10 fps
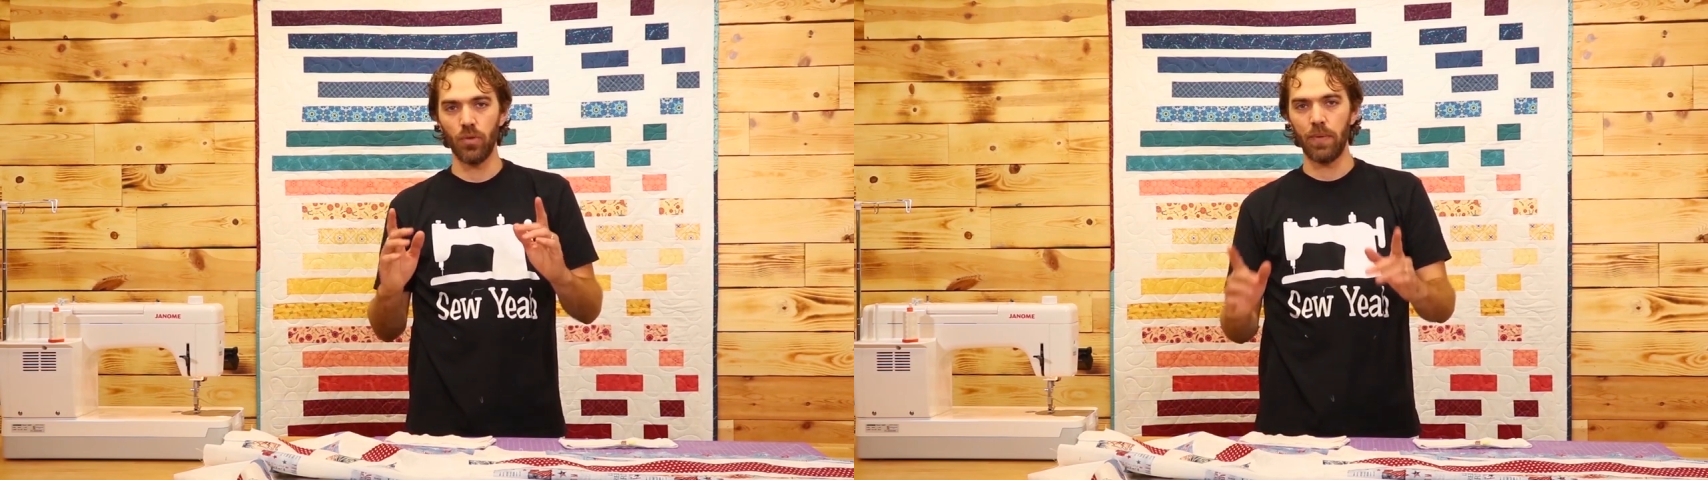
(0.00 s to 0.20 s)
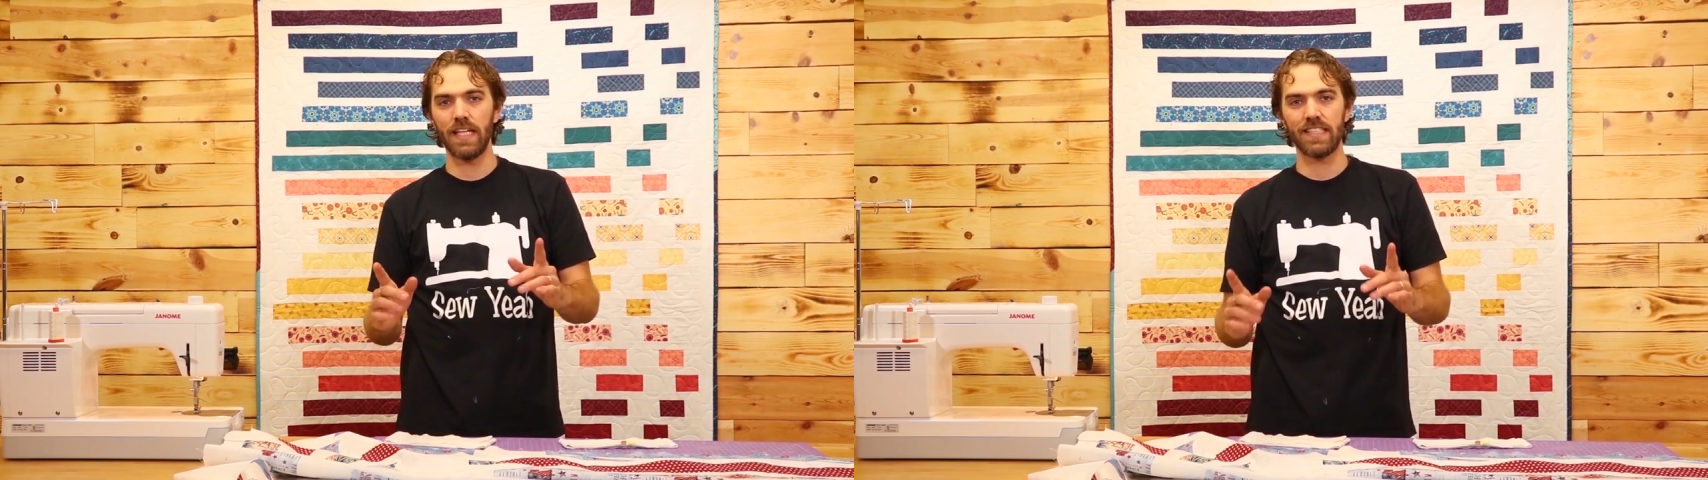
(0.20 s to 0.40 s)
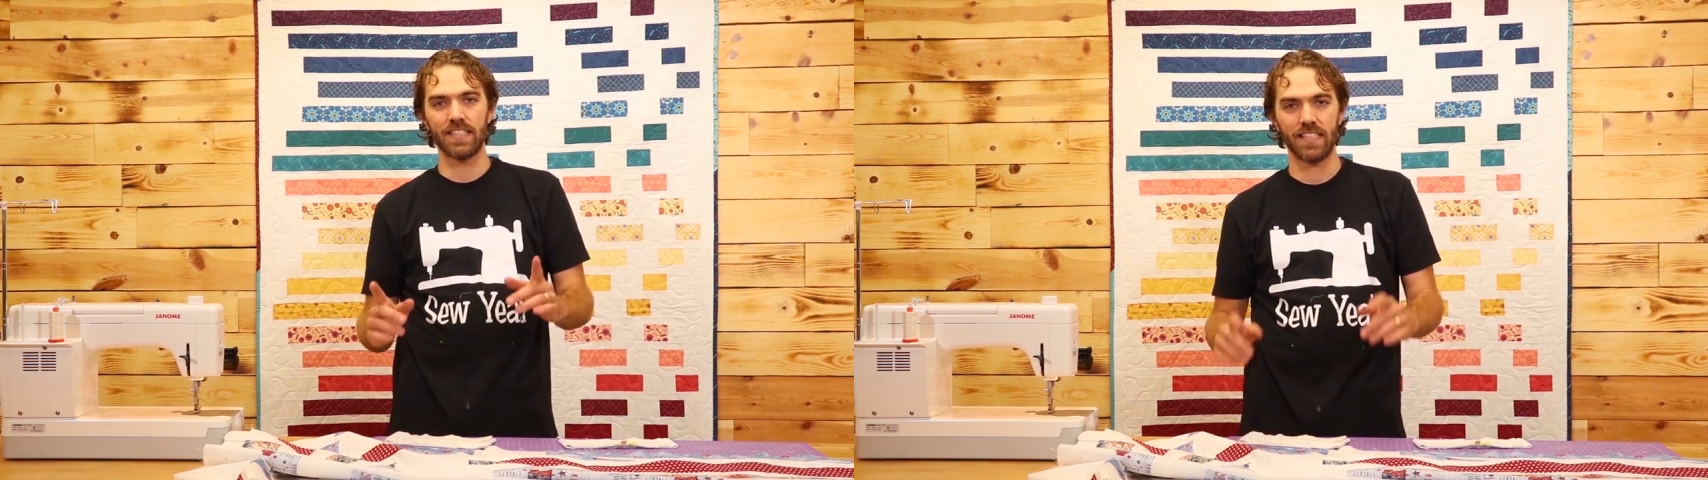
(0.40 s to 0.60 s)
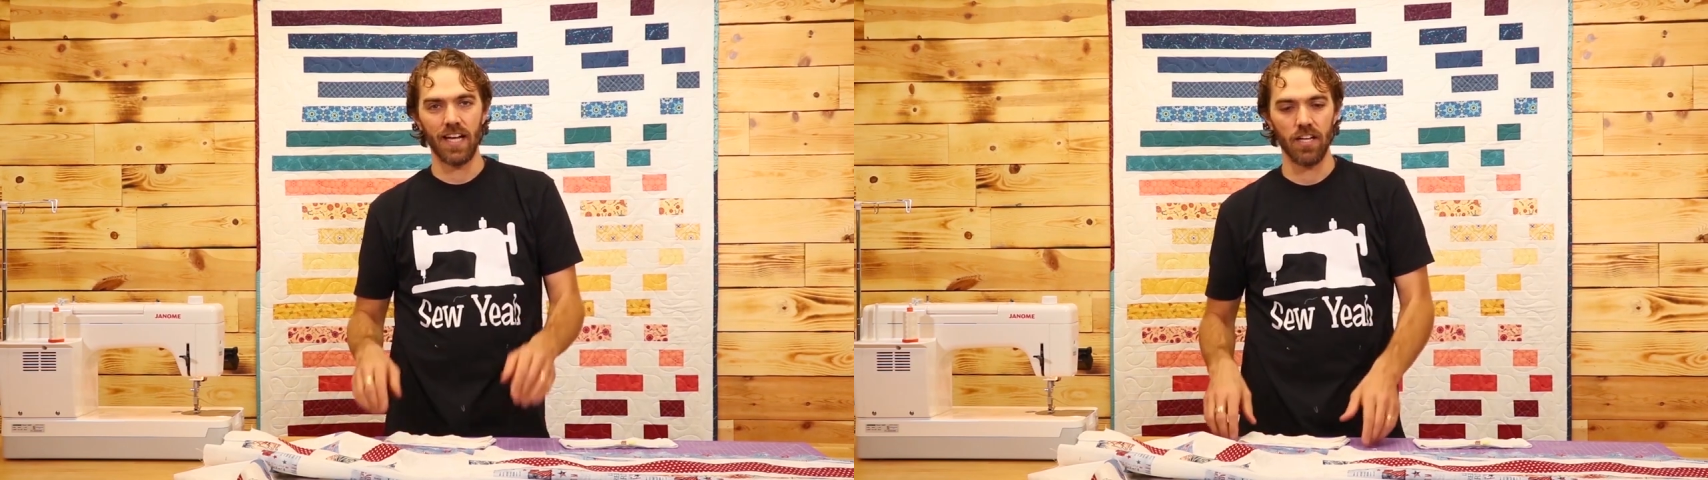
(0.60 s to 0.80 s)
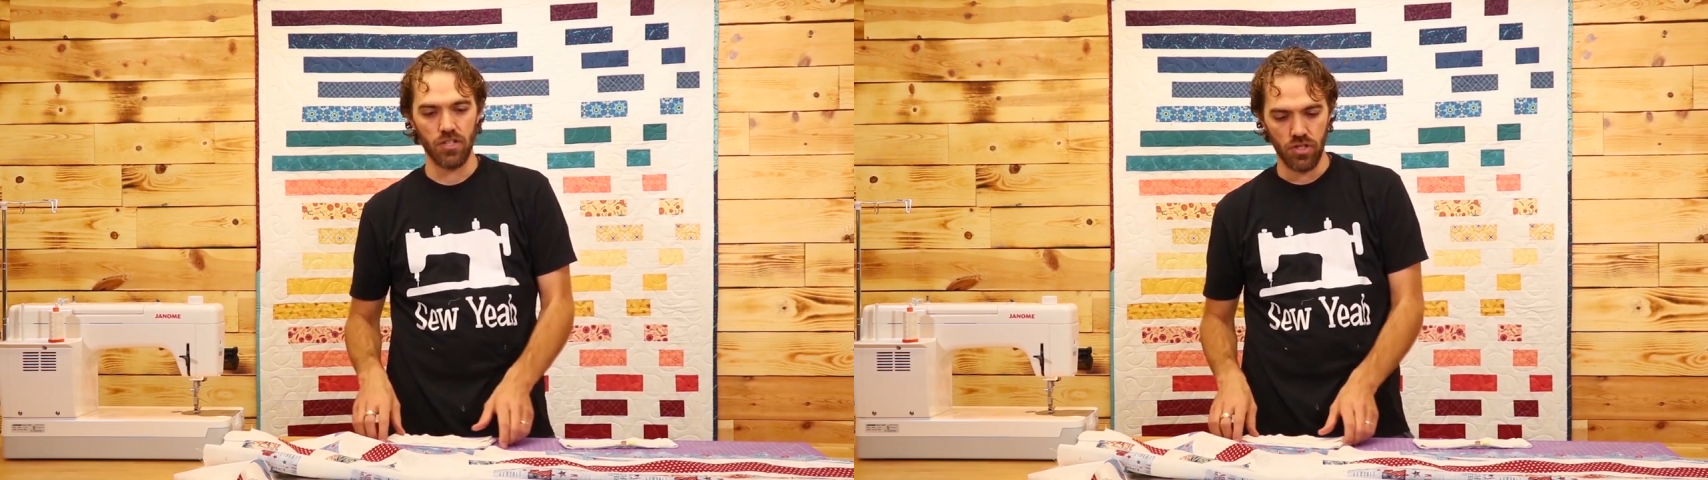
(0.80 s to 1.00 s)
pieces
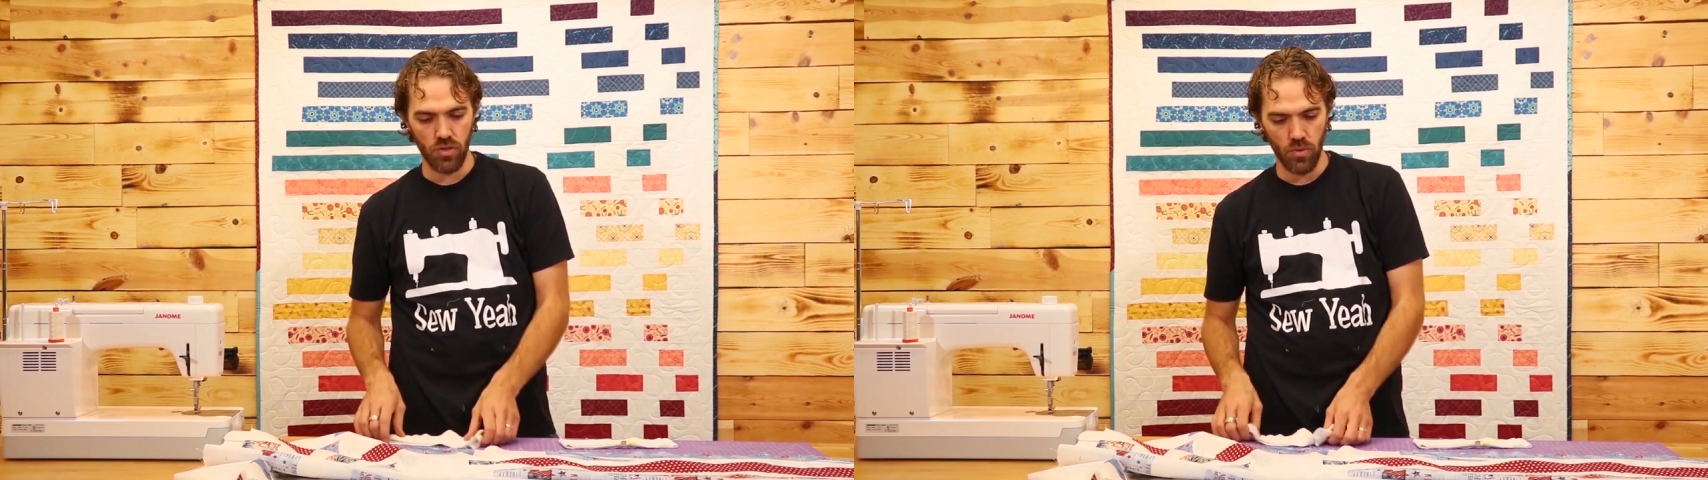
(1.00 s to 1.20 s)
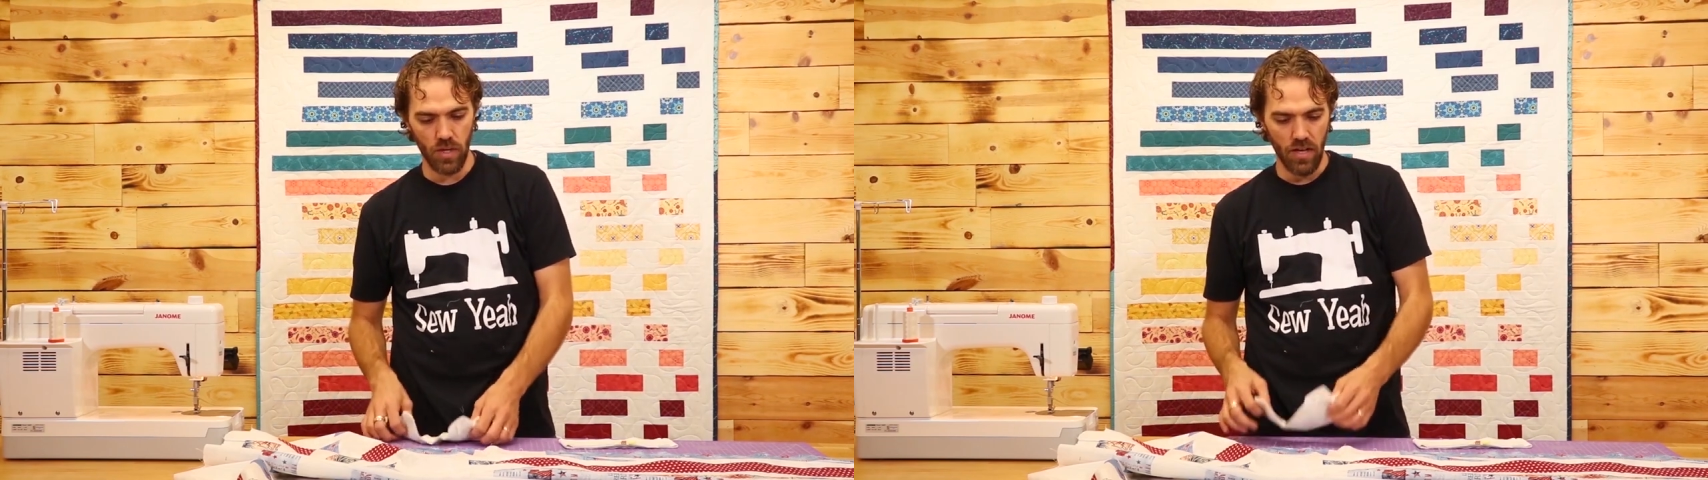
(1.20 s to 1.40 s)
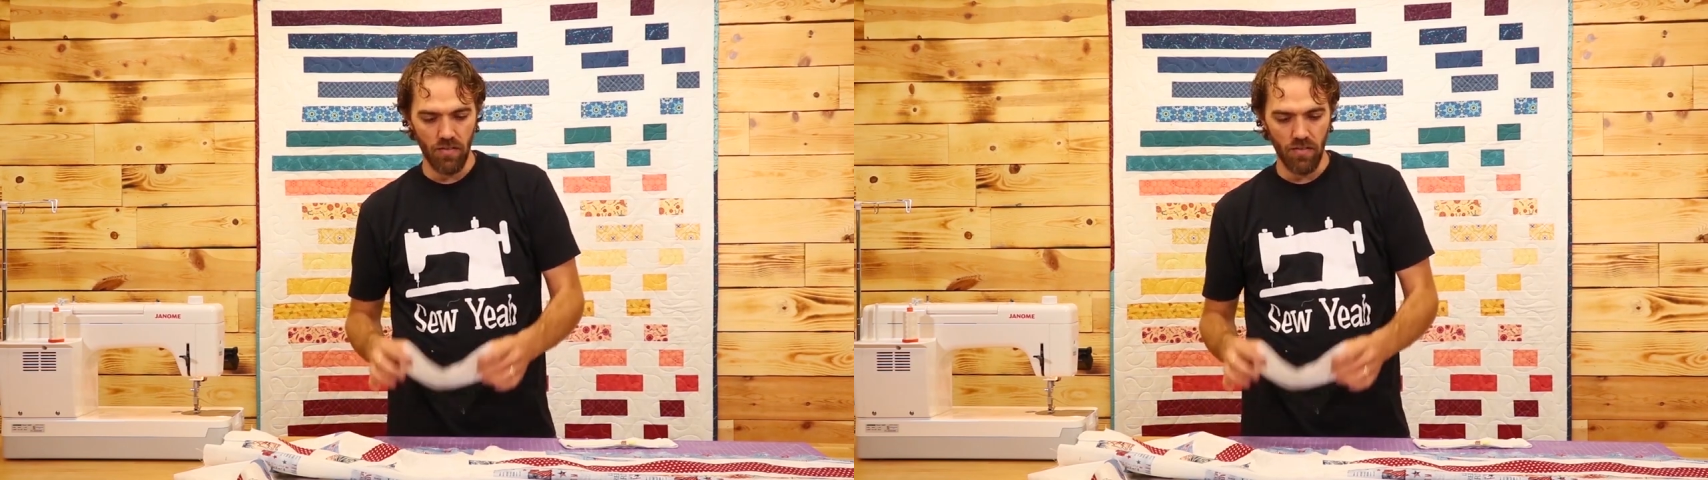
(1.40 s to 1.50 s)
cut to